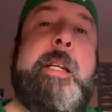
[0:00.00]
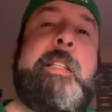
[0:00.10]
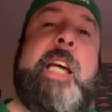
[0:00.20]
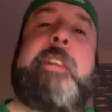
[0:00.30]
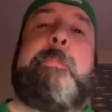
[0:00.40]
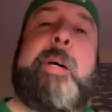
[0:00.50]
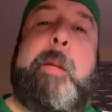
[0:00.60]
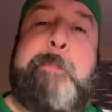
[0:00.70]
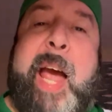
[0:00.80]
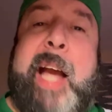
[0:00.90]
Nothing but a
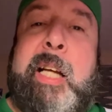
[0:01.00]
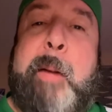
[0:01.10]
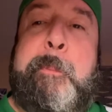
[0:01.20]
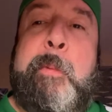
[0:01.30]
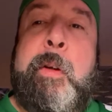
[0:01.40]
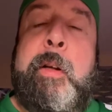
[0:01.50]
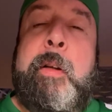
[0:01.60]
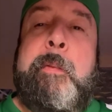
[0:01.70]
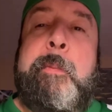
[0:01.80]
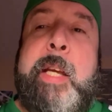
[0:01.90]
backup
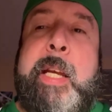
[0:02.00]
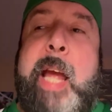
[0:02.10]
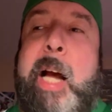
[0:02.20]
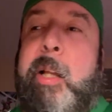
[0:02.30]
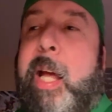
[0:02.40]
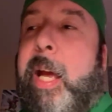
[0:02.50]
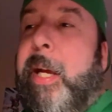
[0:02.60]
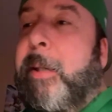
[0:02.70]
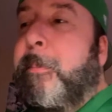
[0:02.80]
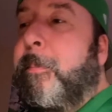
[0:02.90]
in LA.